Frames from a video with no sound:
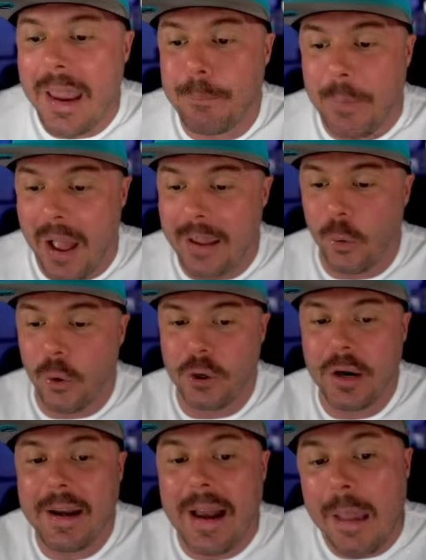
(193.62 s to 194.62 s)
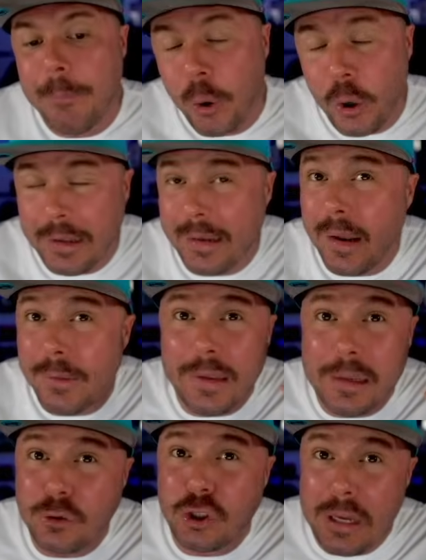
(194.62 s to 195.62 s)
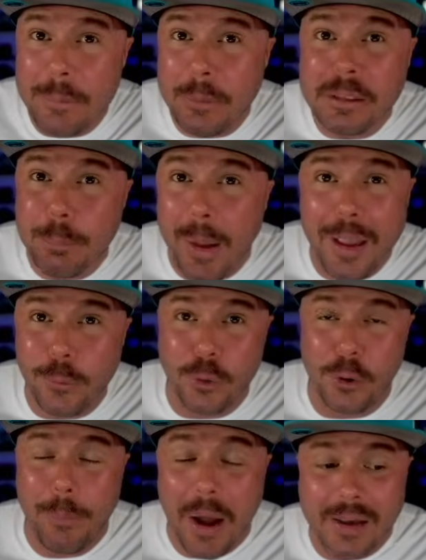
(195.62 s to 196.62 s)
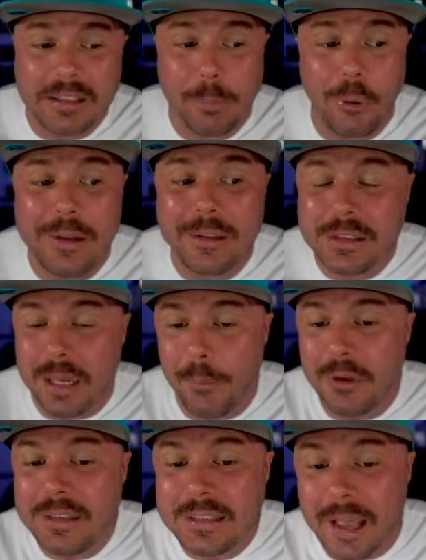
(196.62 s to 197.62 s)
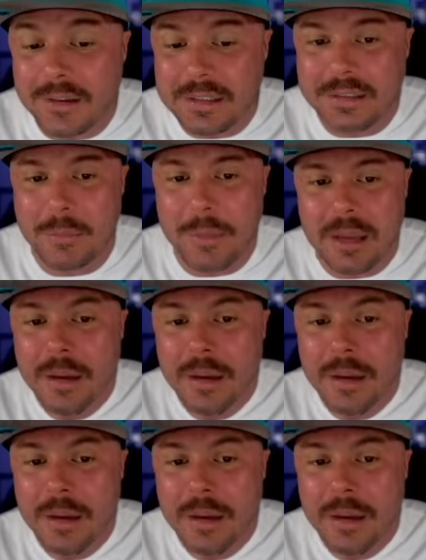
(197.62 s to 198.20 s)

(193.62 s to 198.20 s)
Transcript: buy order, and I put in the cheapest buy order possible, and someone sells it to me.